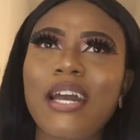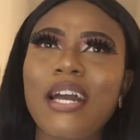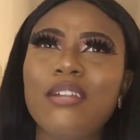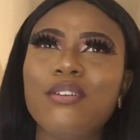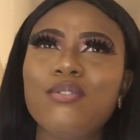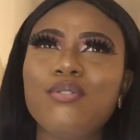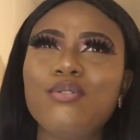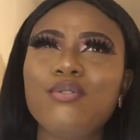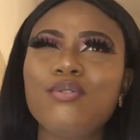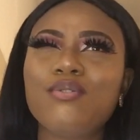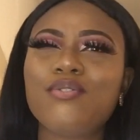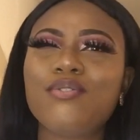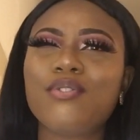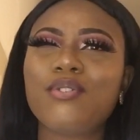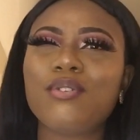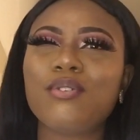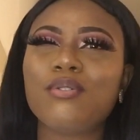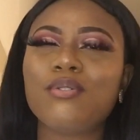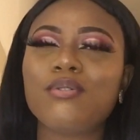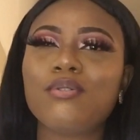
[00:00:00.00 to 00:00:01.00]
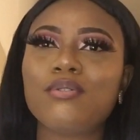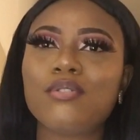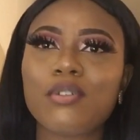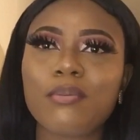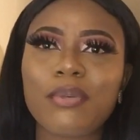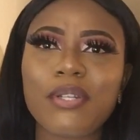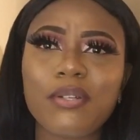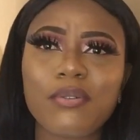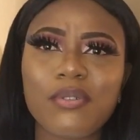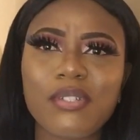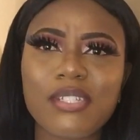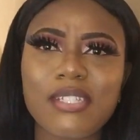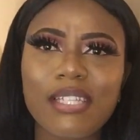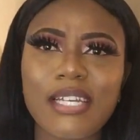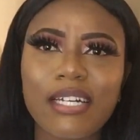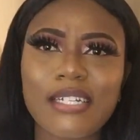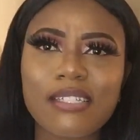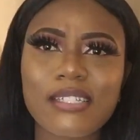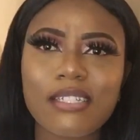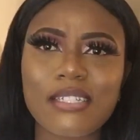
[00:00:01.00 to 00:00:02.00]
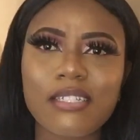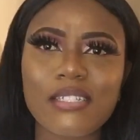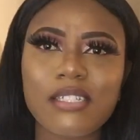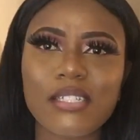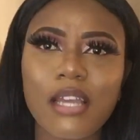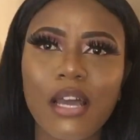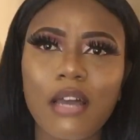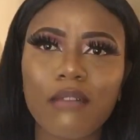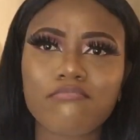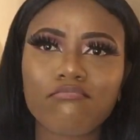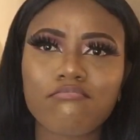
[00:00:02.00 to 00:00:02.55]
I don't know for somebody with dark skin, Sha.